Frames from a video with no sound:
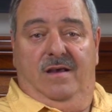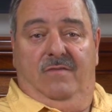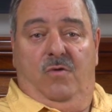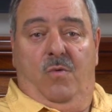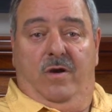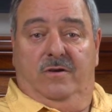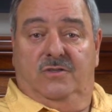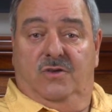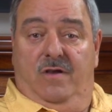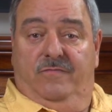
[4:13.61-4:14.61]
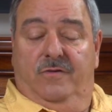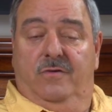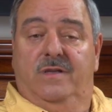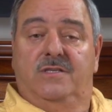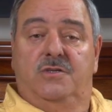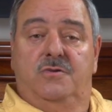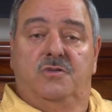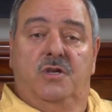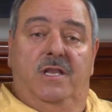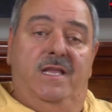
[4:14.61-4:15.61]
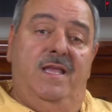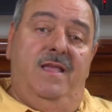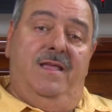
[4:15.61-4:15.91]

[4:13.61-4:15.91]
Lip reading: of a water softener is usually